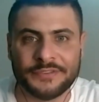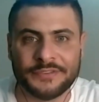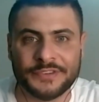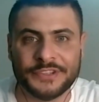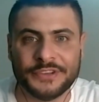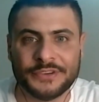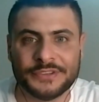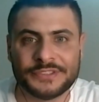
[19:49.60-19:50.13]

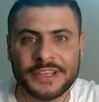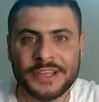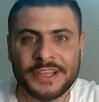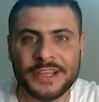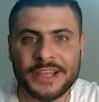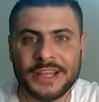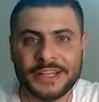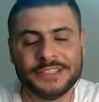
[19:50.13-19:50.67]
videos,
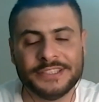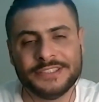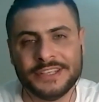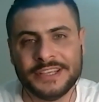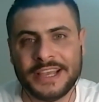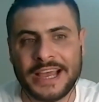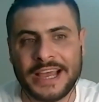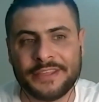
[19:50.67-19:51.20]
it's
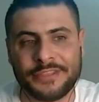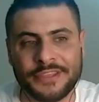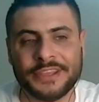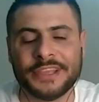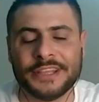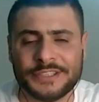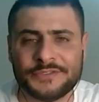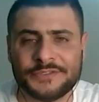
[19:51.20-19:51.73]
I
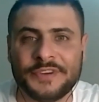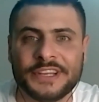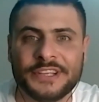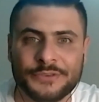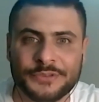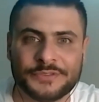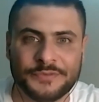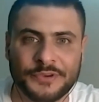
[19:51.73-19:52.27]
think it's very
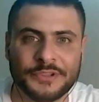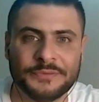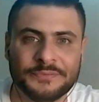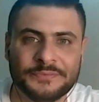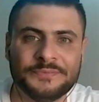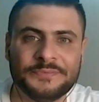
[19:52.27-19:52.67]
useful.